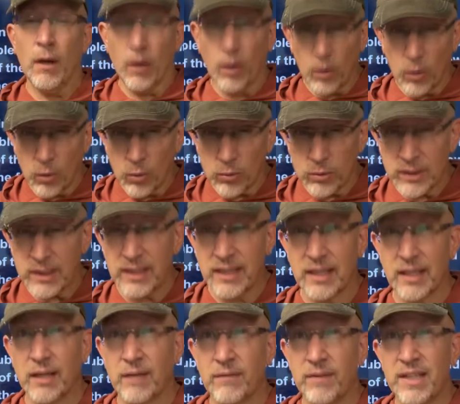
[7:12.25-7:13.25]
only
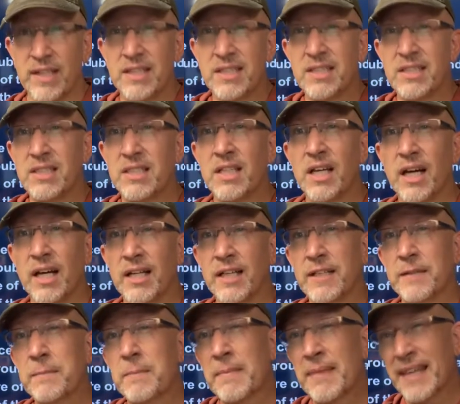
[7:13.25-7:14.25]
if it's
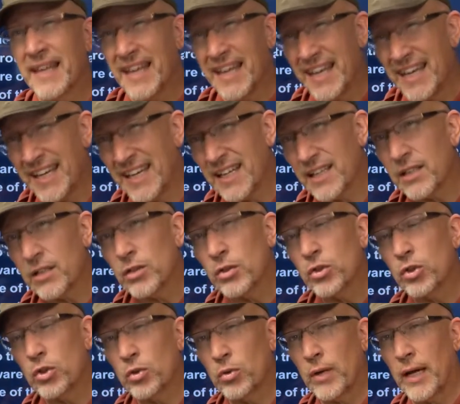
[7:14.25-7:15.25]
done in
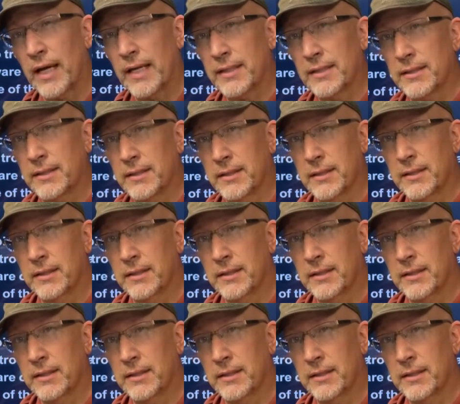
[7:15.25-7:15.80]
Christ